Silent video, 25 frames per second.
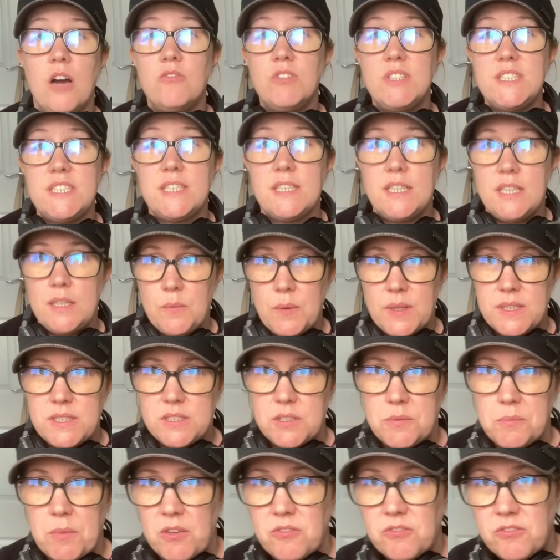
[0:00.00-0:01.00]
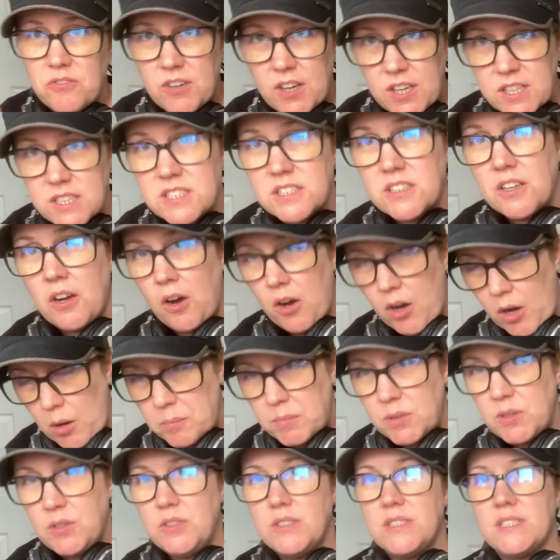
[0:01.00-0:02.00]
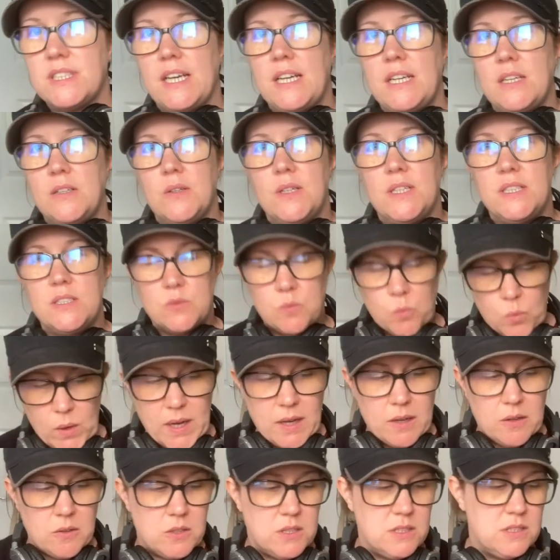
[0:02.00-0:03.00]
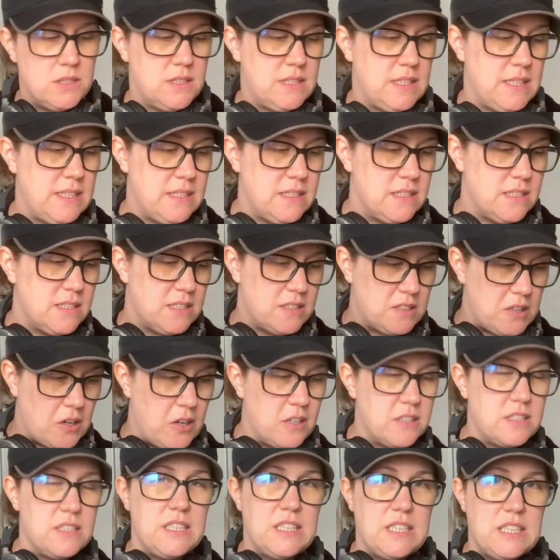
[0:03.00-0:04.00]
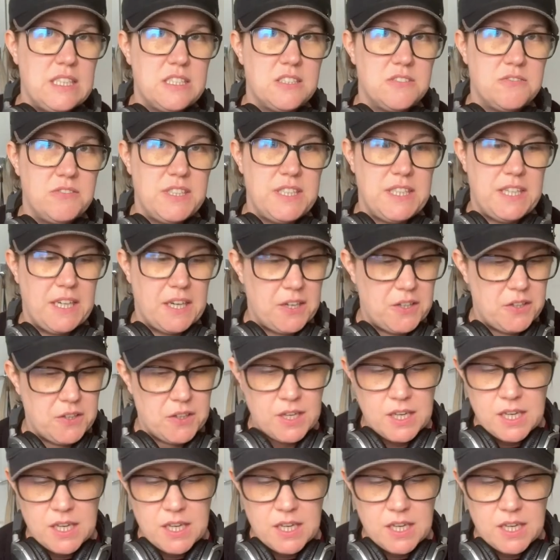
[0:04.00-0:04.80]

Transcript: recently went to my first car boot sale as well since starting this video